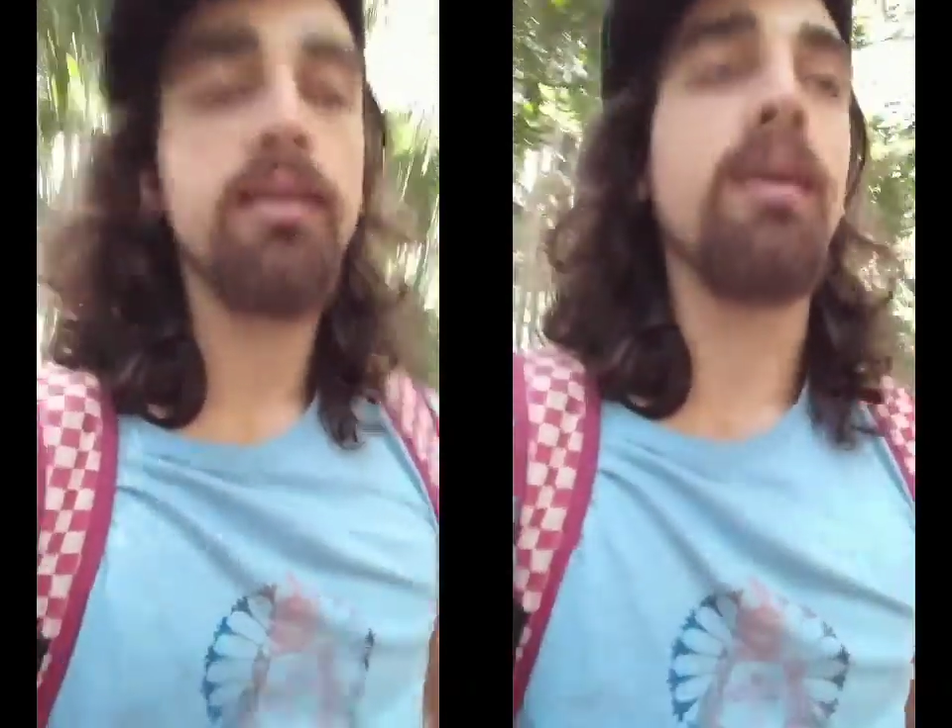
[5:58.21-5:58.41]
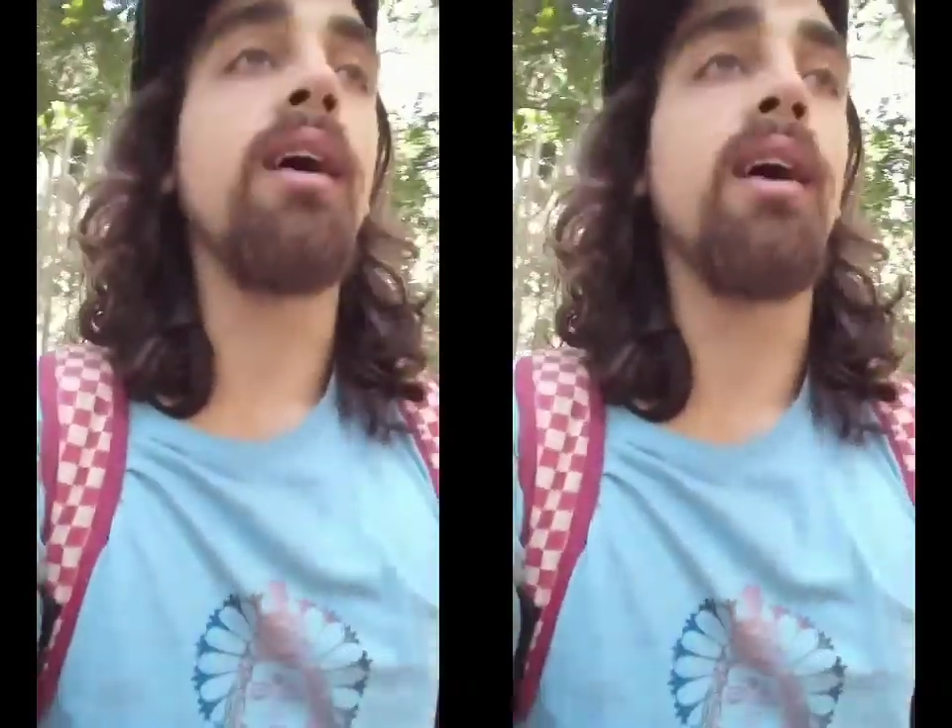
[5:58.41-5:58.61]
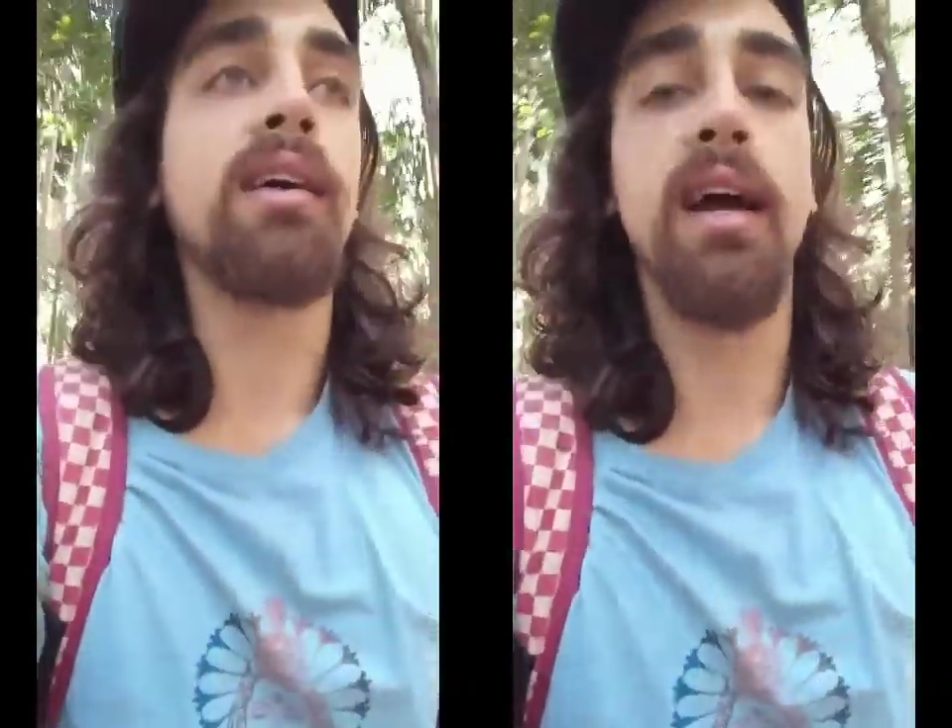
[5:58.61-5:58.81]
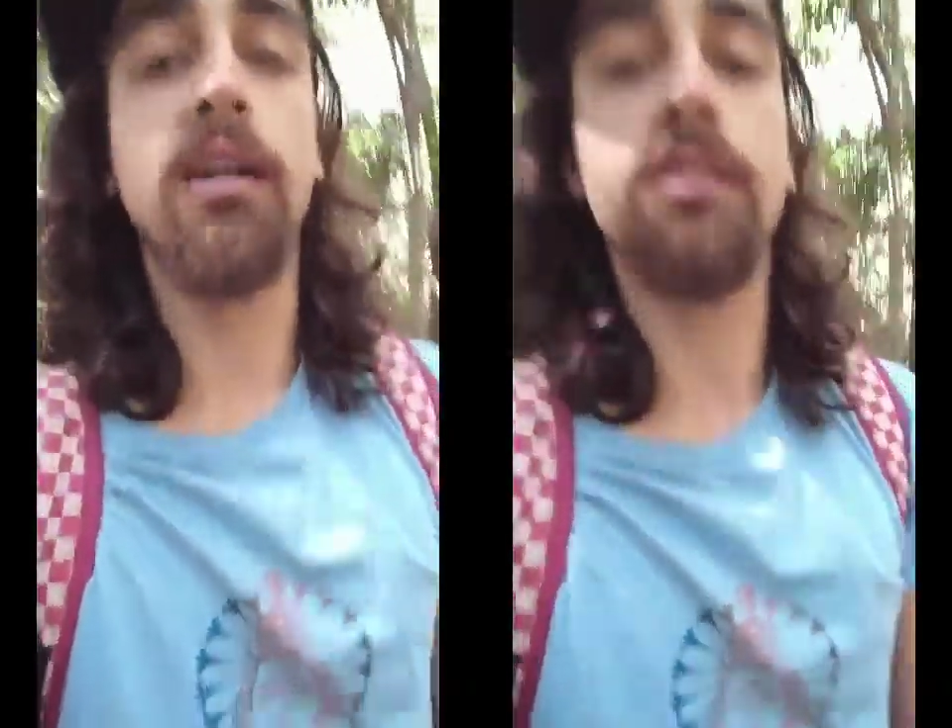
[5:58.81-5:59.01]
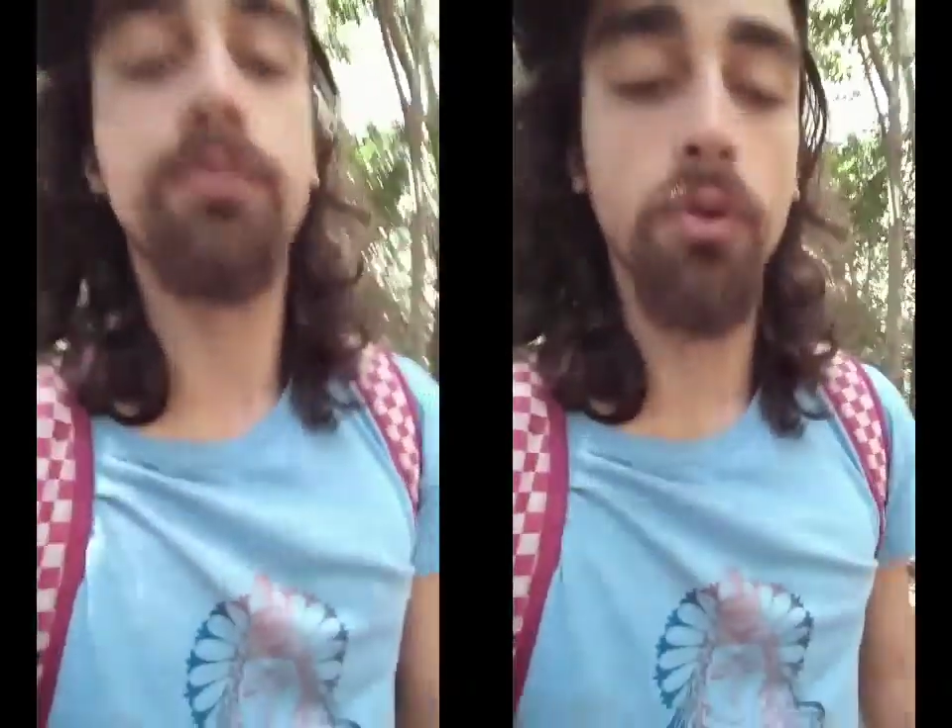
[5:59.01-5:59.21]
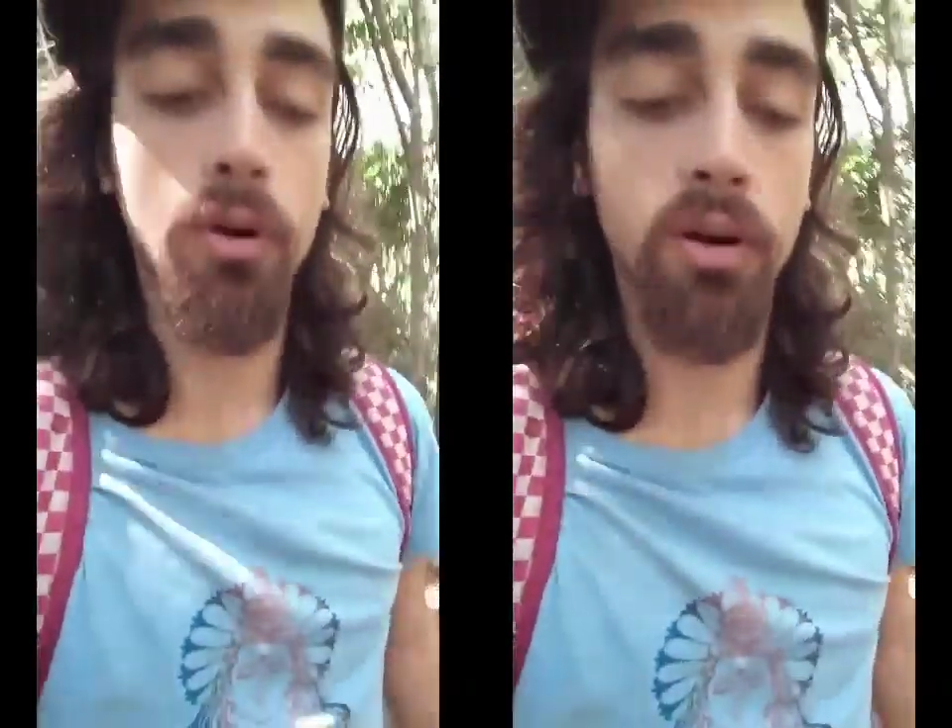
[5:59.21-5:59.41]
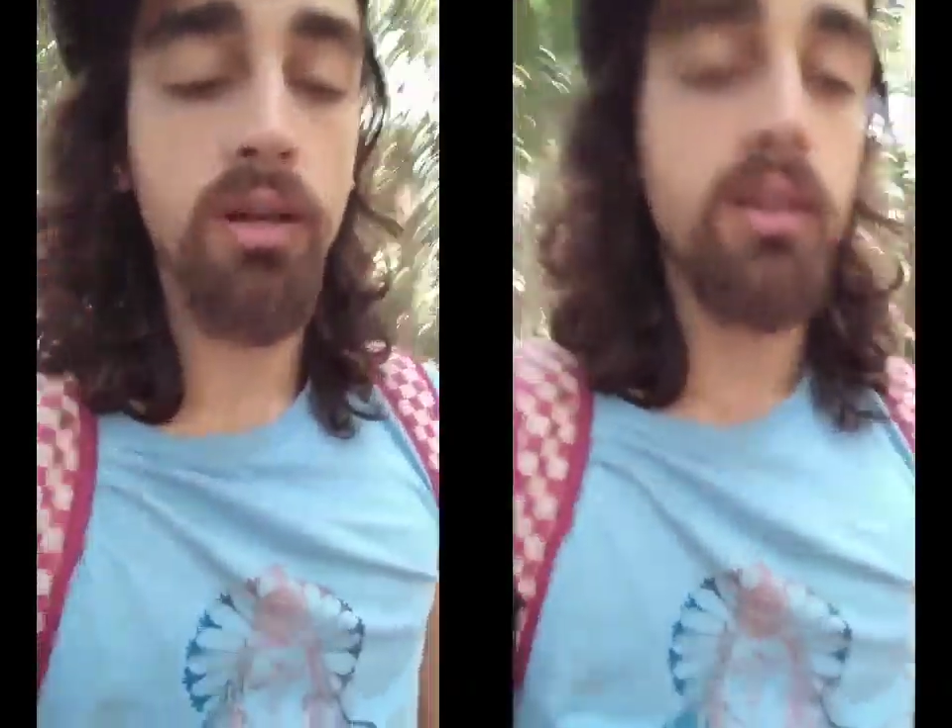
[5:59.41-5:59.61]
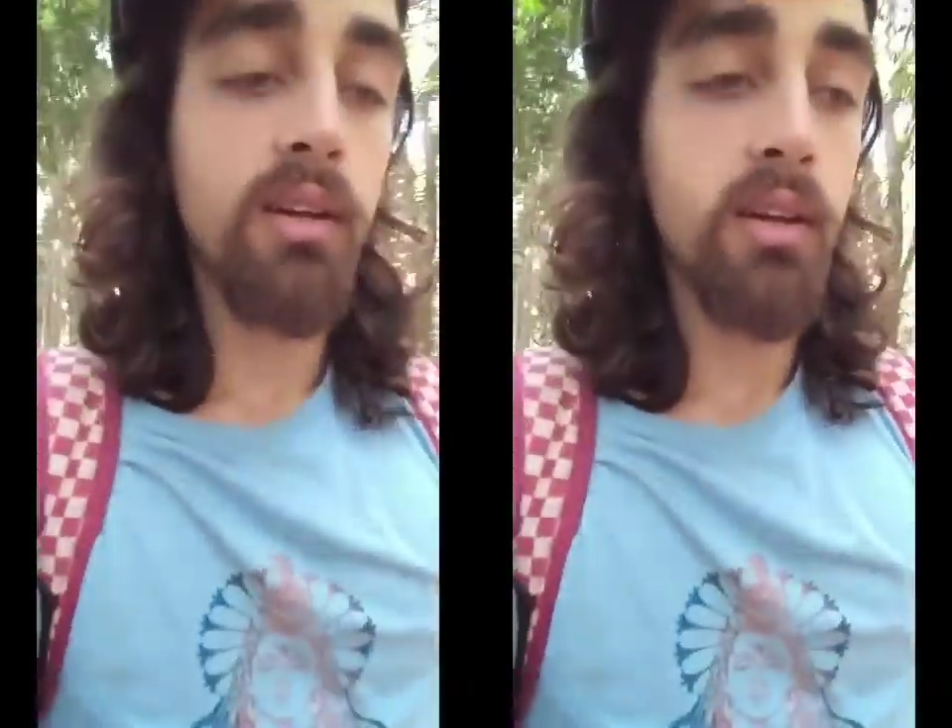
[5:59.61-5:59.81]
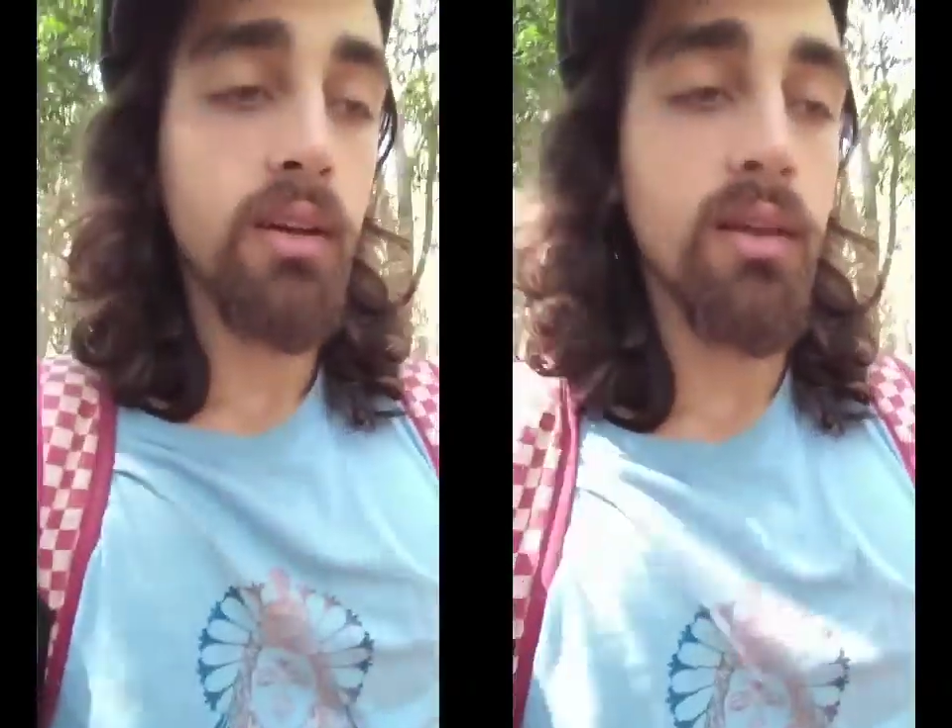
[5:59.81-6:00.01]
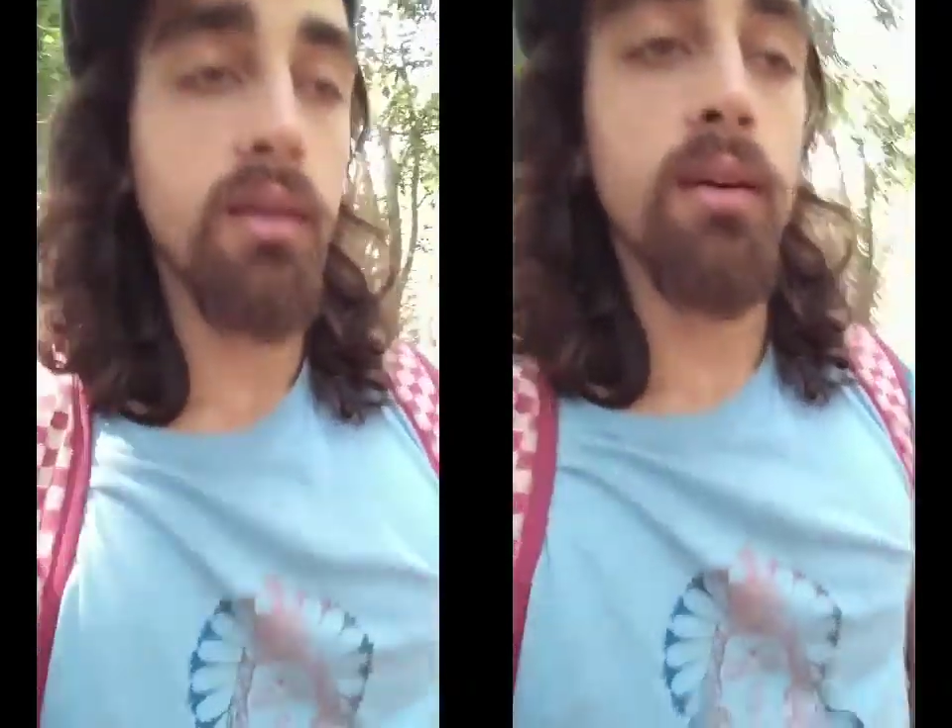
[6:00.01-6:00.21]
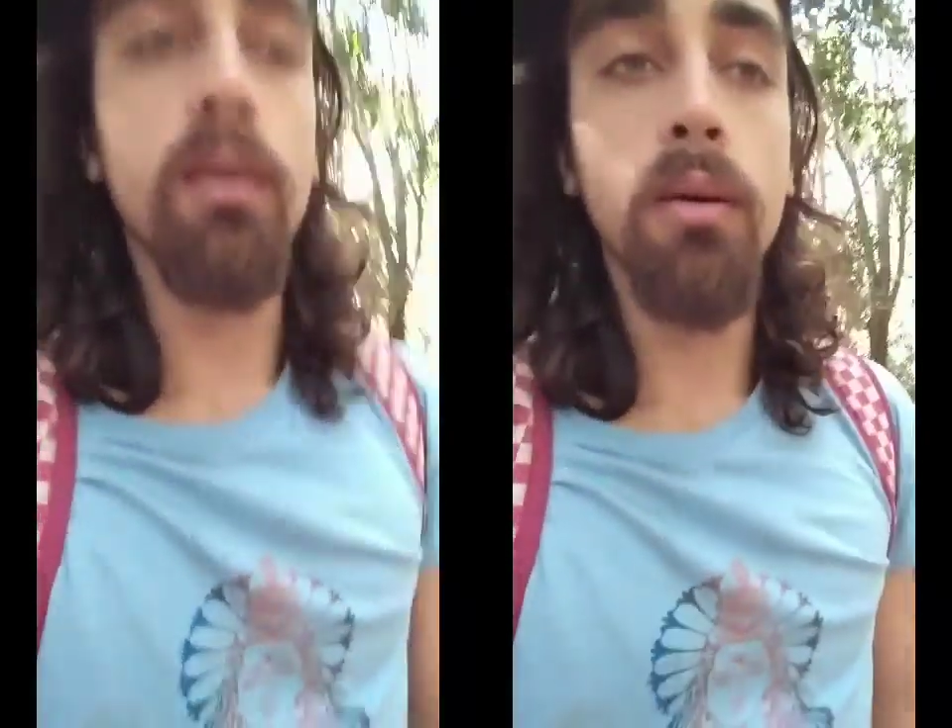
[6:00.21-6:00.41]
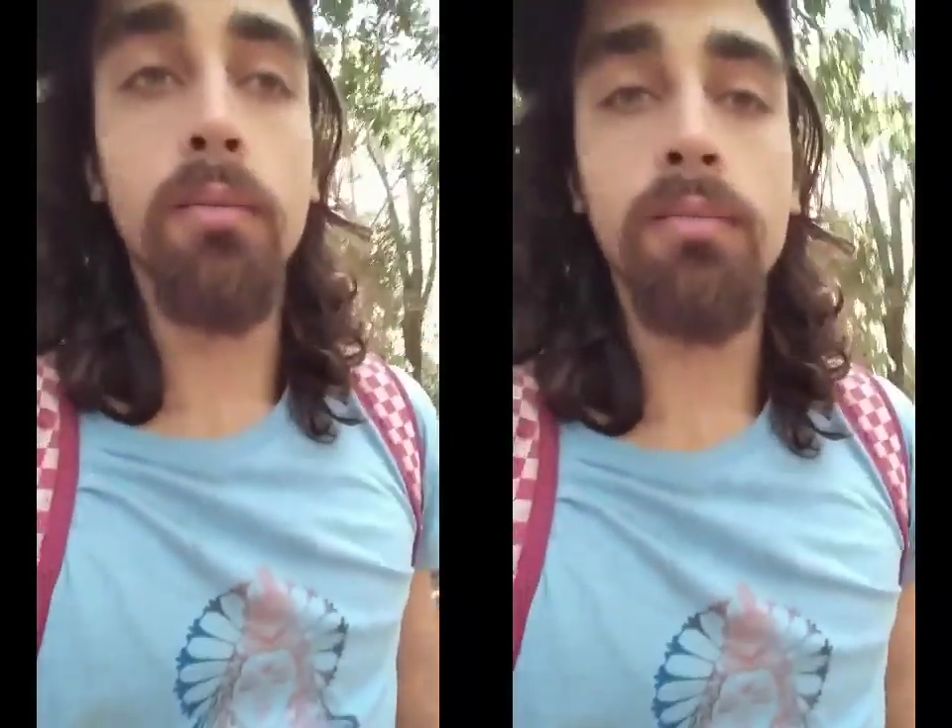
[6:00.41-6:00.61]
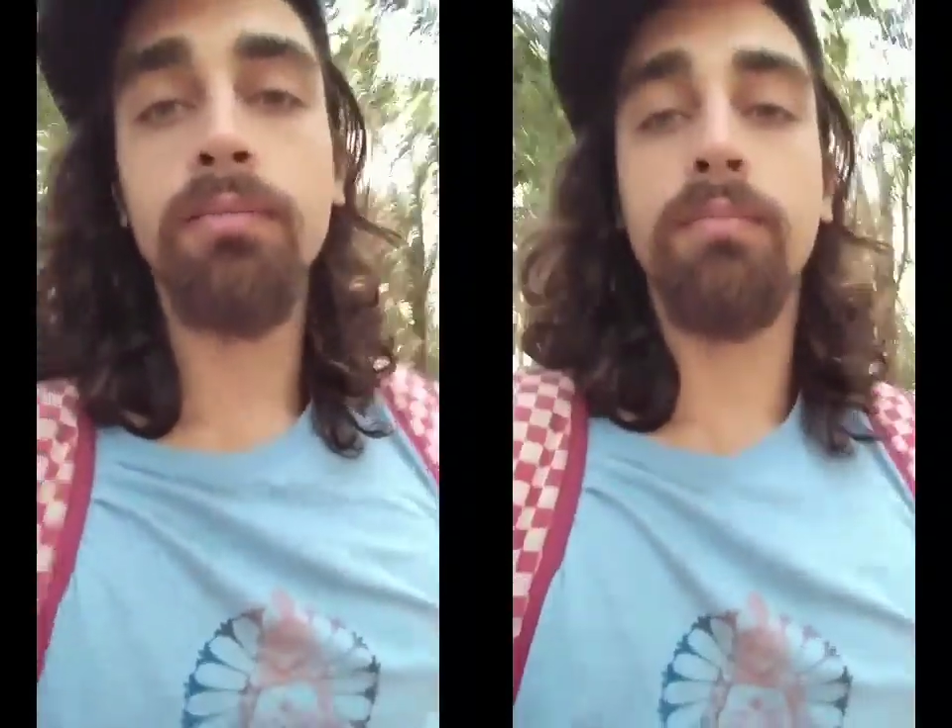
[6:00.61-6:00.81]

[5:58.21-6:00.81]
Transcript: uh, accounts for um,